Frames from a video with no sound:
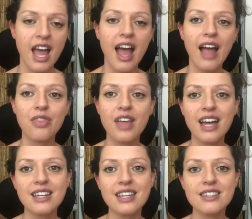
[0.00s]
And
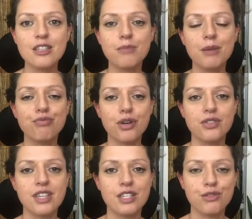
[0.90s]
that needs to be
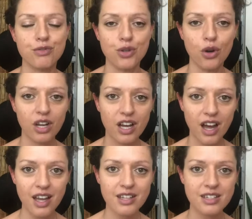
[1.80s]
processed through your
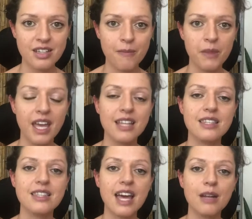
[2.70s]
gut. It's
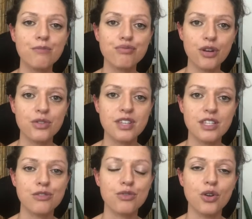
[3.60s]
then
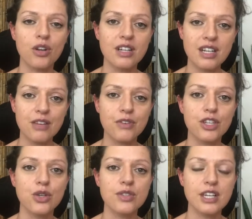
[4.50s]
processed through your liver
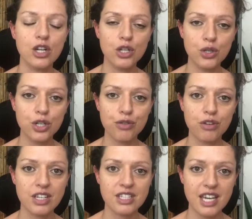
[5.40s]
using
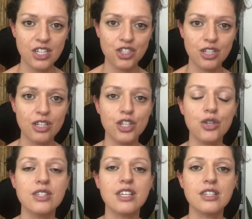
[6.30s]
glucuronidation,
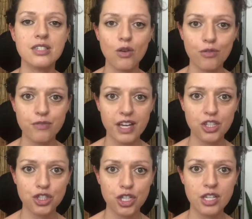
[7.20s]
using
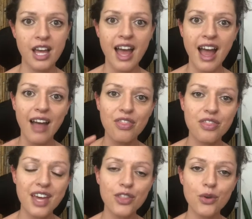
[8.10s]
sulfation, and
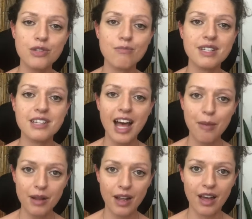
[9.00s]
then those
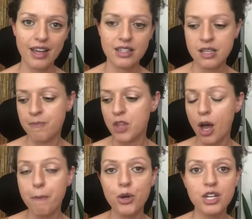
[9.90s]
metabolites
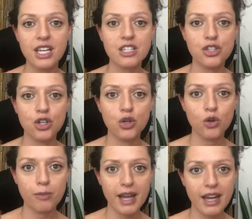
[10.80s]
are put into the
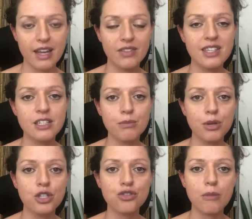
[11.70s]
gallbladder. And this can
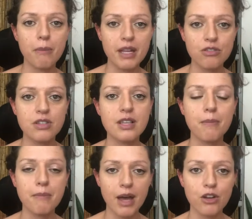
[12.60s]
put a tremendous
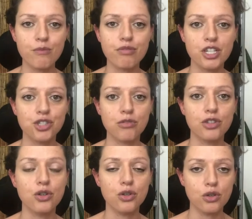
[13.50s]
amount of pressure on
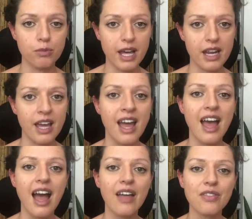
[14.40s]
your gallbladder.
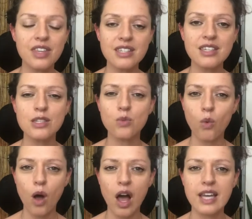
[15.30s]
And this is
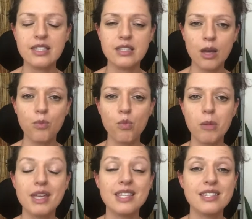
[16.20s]
why some
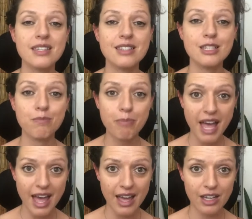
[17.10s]
women
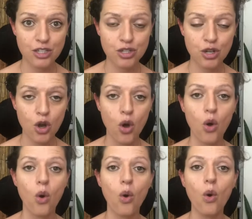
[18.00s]
suspect
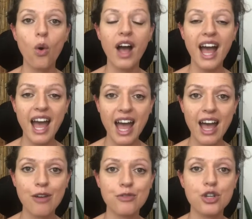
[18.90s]
or
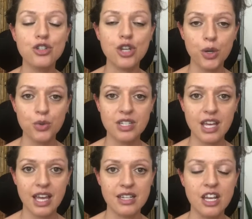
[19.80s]
have
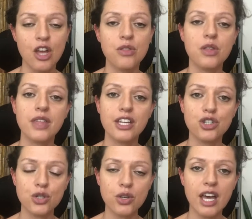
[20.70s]
noted that they
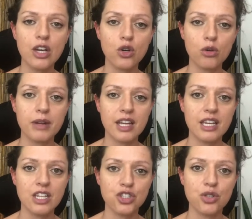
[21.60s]
do get gallbladder
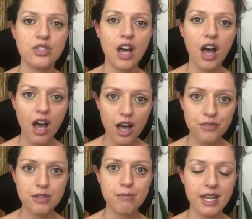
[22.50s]
issues
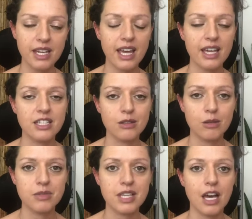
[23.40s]
after medicating
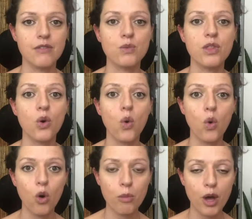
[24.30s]
themselves with
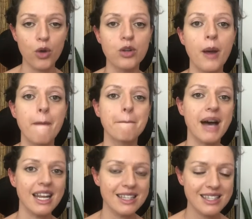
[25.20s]
hormone
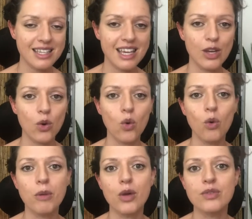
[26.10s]
balancing,
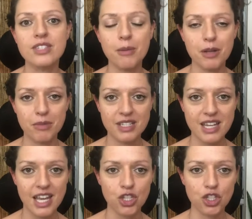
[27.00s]
hormone
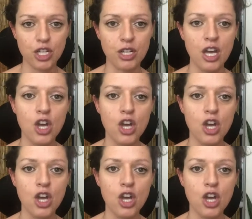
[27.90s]
supplementation.